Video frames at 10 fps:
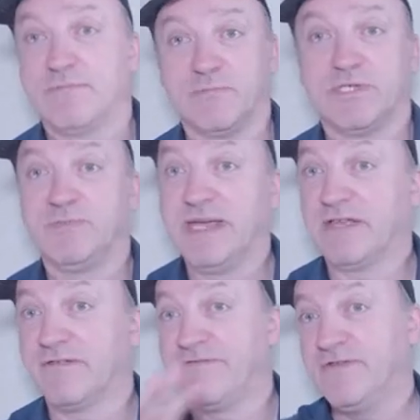which
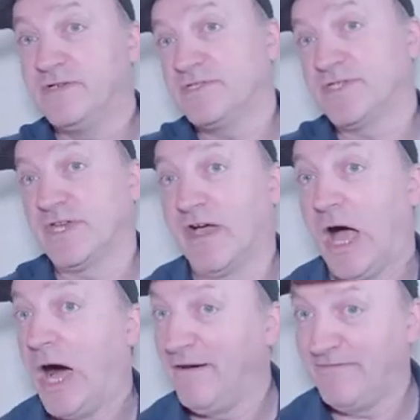make the first
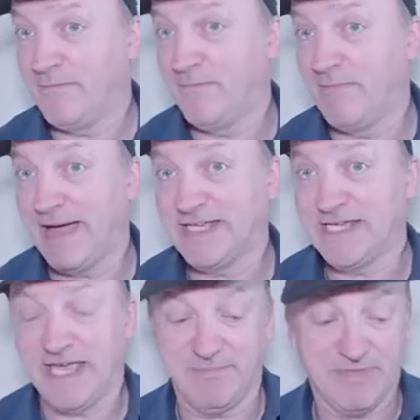of my
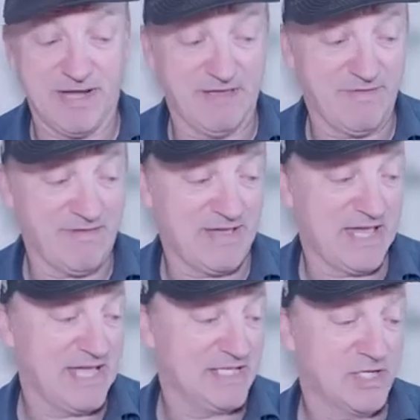type that I've ever
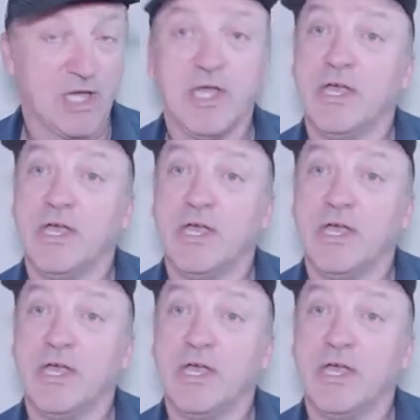had.